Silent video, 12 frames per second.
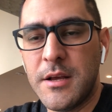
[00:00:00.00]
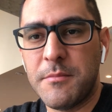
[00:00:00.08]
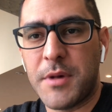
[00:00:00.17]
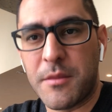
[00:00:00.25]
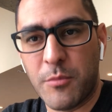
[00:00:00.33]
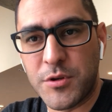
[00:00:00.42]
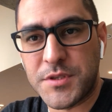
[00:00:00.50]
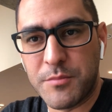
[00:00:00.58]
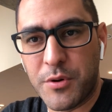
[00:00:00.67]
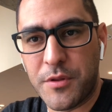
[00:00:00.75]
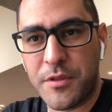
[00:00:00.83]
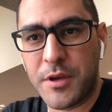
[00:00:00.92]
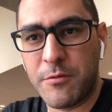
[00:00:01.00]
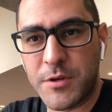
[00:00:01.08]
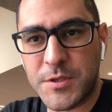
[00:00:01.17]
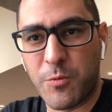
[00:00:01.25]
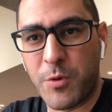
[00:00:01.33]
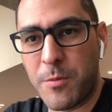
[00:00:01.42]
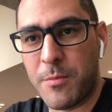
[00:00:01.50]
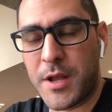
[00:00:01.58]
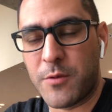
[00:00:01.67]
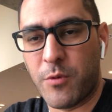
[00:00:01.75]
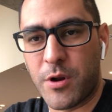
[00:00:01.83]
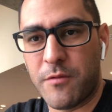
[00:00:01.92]
but the most important thing was we met
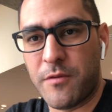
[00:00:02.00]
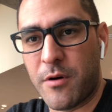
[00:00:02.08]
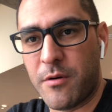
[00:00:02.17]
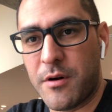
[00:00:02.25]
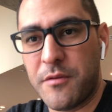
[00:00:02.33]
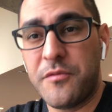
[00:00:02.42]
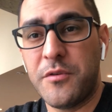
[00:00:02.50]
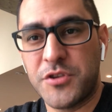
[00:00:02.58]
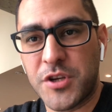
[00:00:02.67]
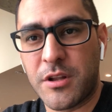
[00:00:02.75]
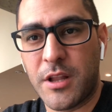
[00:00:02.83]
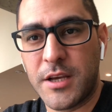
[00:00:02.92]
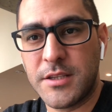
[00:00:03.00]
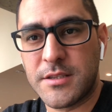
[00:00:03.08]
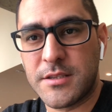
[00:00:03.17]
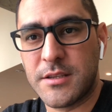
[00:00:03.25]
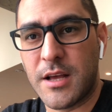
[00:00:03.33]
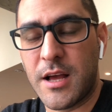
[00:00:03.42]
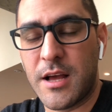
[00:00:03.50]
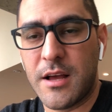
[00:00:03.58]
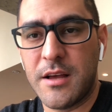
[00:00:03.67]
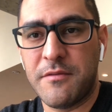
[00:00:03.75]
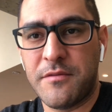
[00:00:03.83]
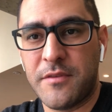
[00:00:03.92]
one of our future clients,
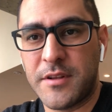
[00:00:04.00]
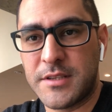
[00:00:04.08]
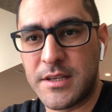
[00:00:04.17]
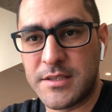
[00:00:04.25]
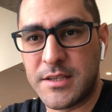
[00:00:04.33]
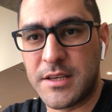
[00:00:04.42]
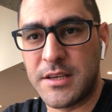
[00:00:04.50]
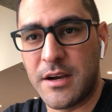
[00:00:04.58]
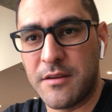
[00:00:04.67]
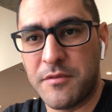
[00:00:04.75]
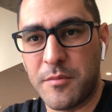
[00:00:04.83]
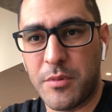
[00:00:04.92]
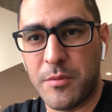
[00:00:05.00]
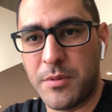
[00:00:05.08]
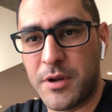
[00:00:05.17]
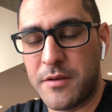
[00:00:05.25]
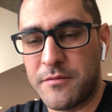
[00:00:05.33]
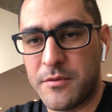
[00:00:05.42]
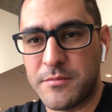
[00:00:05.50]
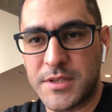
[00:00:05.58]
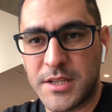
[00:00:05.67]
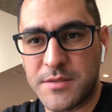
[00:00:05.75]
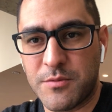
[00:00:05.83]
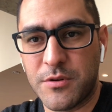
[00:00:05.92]
a fantastic young football player from
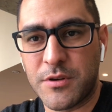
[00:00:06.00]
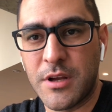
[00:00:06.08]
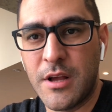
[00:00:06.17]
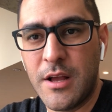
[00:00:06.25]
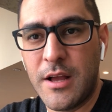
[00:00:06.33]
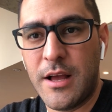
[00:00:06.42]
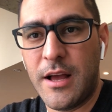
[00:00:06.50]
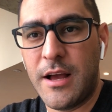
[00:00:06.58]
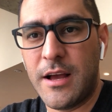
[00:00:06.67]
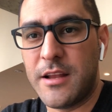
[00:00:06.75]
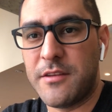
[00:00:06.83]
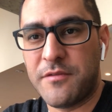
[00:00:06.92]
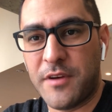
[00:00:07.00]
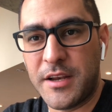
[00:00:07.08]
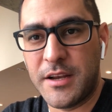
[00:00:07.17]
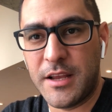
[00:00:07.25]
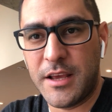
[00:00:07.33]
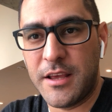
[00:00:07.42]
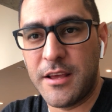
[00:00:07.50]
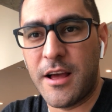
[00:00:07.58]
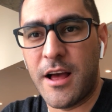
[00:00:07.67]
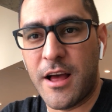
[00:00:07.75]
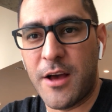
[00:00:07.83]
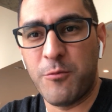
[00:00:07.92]
Salzburg, and finally
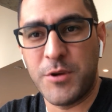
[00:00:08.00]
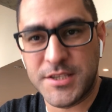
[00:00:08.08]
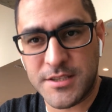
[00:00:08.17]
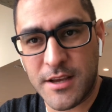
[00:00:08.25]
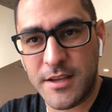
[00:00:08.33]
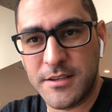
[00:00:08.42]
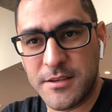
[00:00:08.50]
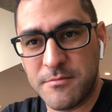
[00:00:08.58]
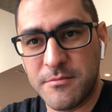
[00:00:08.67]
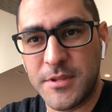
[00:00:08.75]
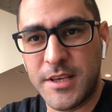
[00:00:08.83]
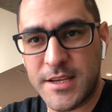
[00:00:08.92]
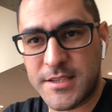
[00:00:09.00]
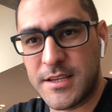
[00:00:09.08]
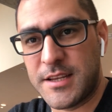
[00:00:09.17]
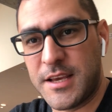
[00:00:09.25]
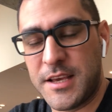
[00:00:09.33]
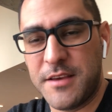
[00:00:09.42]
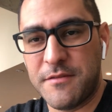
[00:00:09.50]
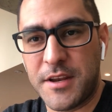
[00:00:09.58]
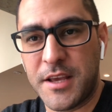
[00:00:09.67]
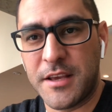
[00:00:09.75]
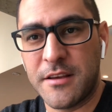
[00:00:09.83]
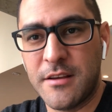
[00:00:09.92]
we signed them yesterday evening.